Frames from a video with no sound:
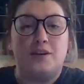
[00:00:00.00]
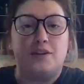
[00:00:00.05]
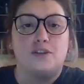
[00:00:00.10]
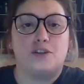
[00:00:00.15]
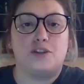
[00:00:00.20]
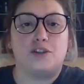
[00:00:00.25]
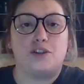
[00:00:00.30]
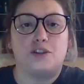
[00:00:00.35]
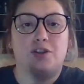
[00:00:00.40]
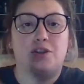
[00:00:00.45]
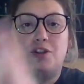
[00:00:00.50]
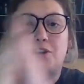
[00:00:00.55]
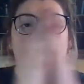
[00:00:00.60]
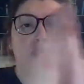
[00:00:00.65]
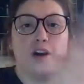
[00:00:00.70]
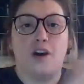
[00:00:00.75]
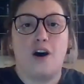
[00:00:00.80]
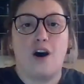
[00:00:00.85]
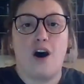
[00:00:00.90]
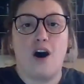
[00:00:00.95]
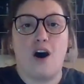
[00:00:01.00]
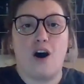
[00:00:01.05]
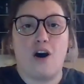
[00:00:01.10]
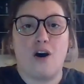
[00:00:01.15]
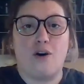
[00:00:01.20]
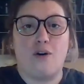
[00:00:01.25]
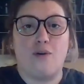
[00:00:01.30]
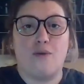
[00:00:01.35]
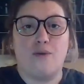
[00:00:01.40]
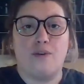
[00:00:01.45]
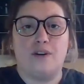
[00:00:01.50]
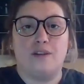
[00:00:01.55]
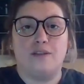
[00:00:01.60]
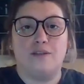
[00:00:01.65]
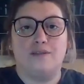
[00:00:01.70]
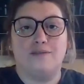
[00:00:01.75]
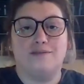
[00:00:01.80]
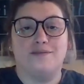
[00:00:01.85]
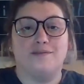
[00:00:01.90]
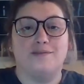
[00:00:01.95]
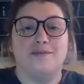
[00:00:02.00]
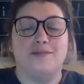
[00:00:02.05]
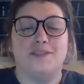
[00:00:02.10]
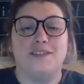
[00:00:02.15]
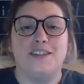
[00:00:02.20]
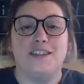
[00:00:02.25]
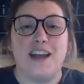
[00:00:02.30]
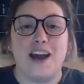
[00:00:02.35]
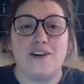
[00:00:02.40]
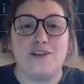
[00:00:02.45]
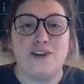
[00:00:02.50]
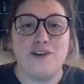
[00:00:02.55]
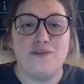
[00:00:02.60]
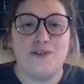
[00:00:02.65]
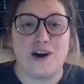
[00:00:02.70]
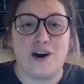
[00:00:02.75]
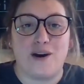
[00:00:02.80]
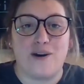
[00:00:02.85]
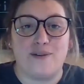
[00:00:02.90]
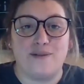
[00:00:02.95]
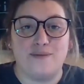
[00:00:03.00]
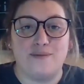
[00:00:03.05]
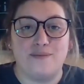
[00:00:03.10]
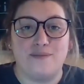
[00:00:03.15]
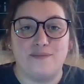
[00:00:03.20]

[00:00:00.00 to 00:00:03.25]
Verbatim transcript: Sh oh. Now you go.